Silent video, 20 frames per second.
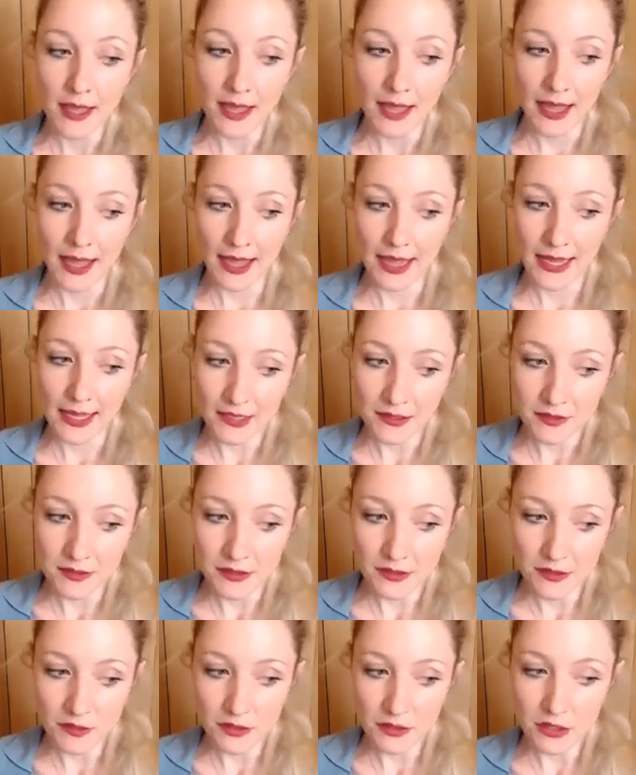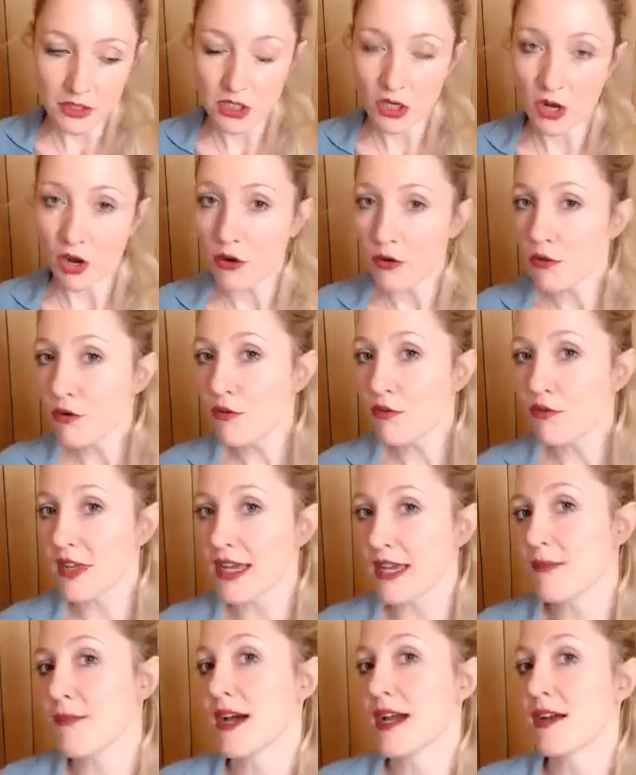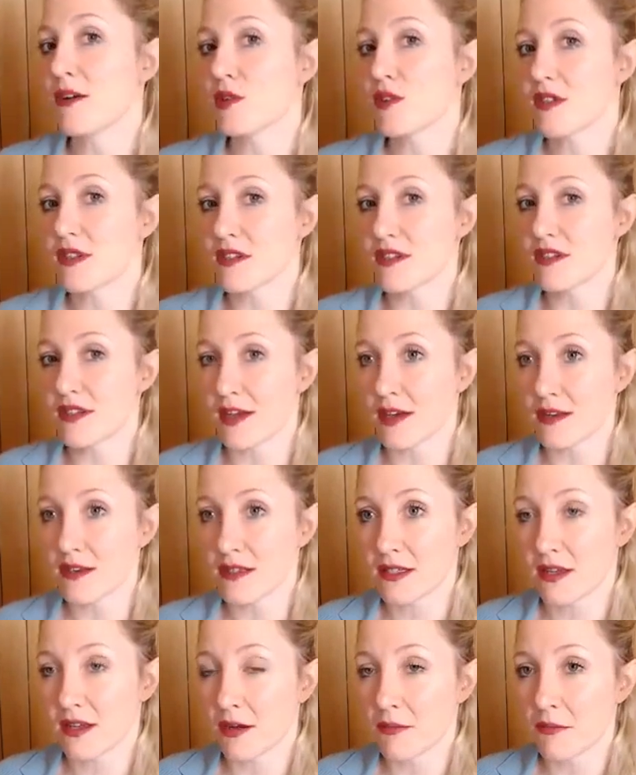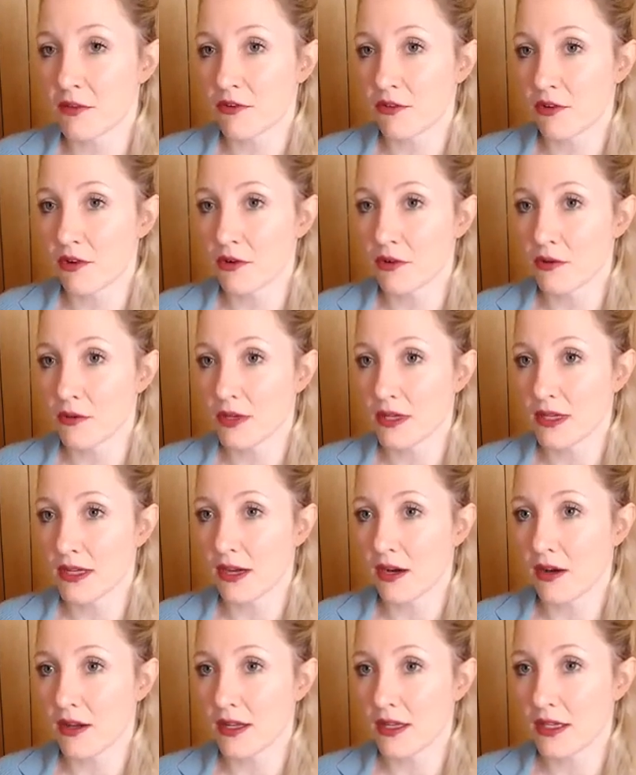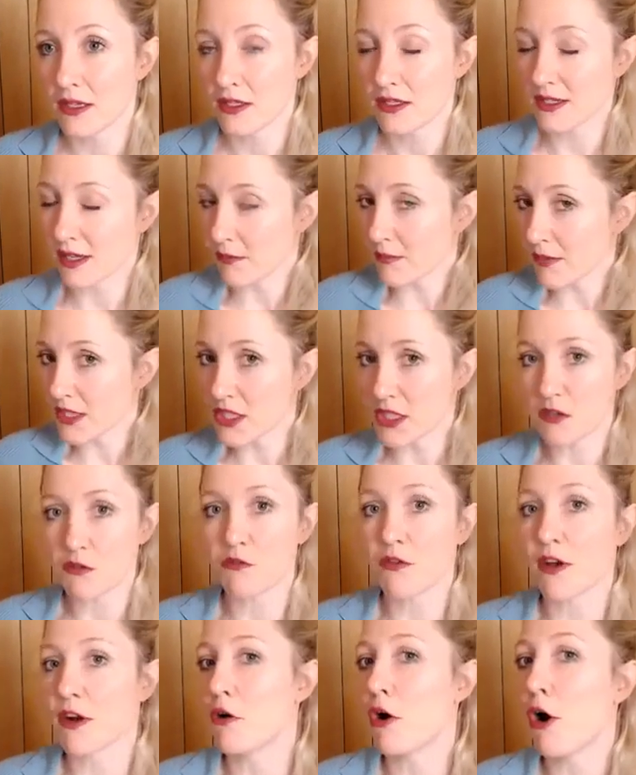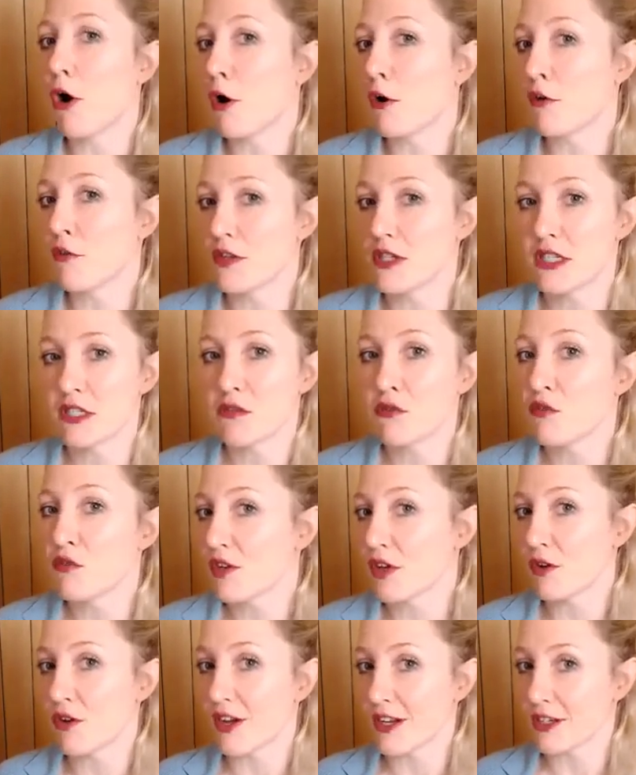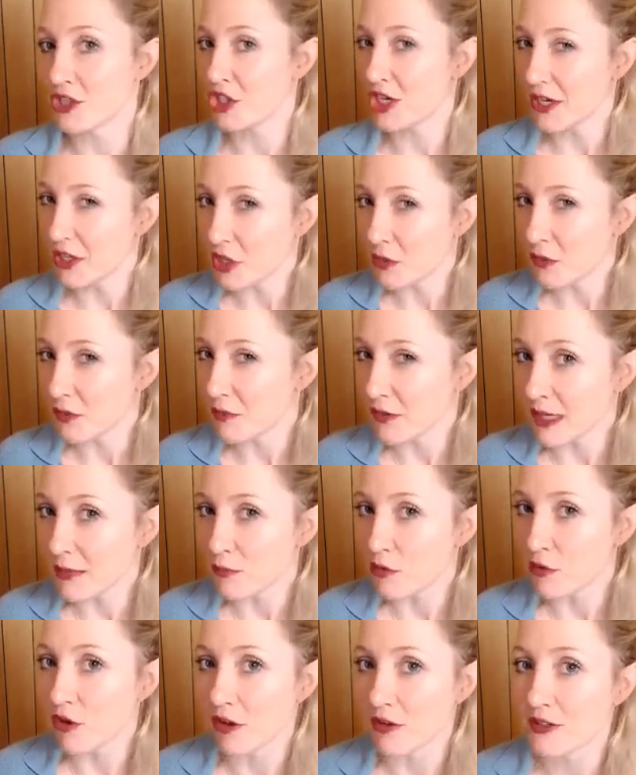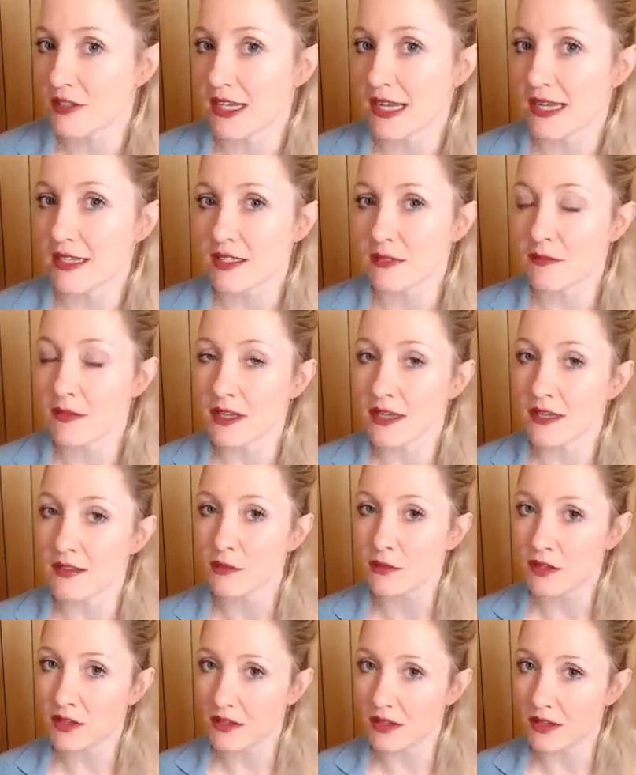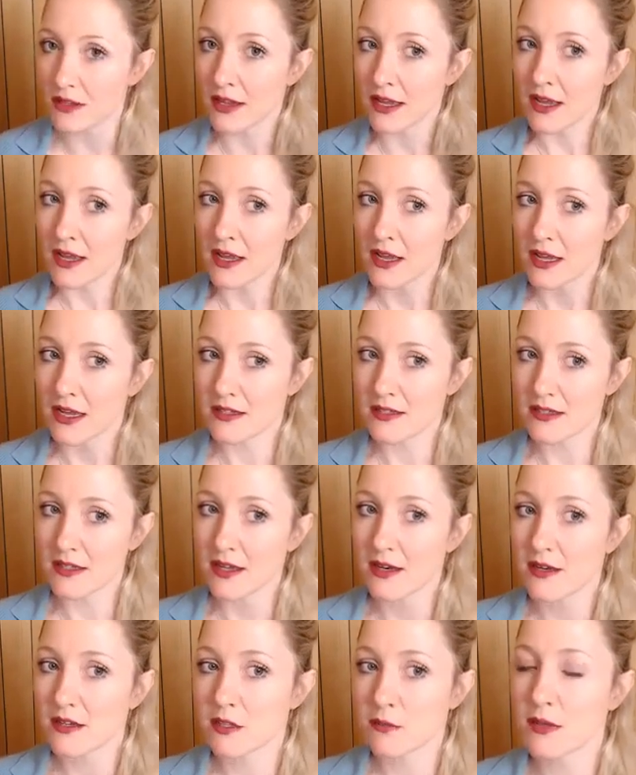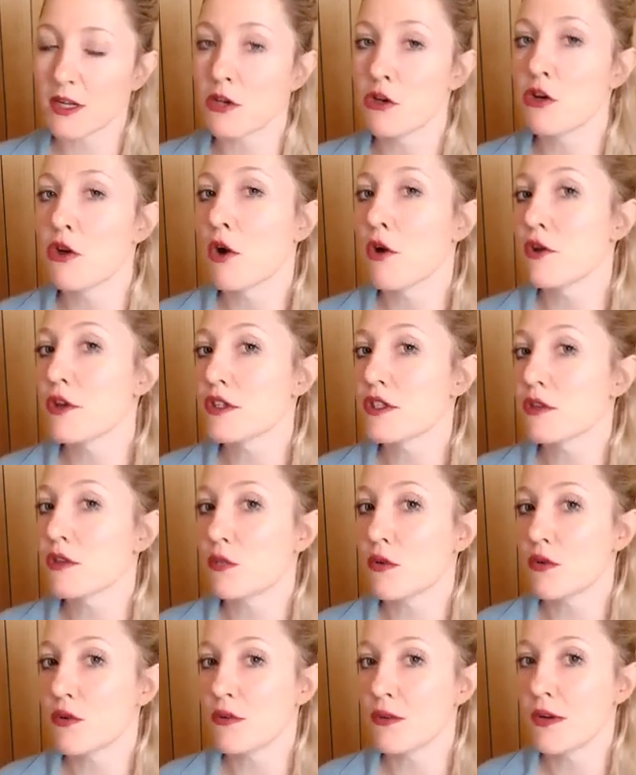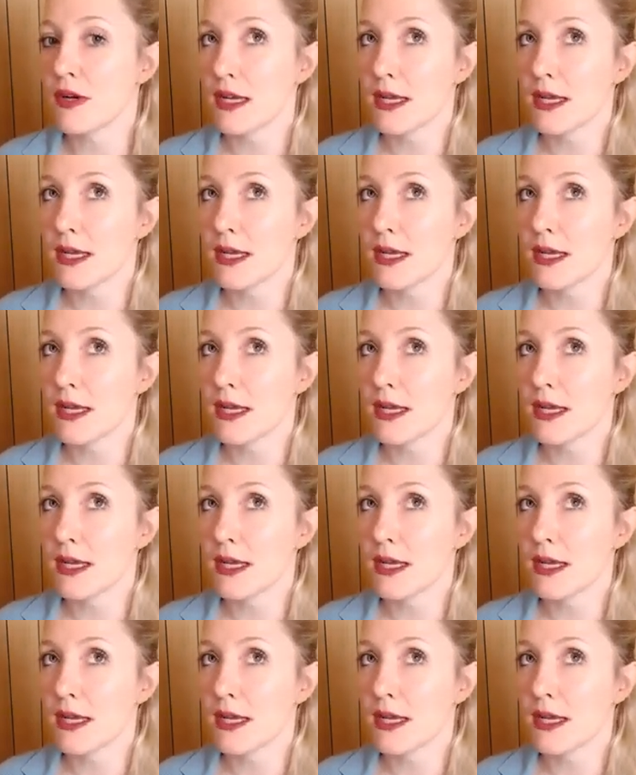And the tone of emails that started to come through, something just felt off. It didn't feel like genuine people contacting me. It started to be a noticeable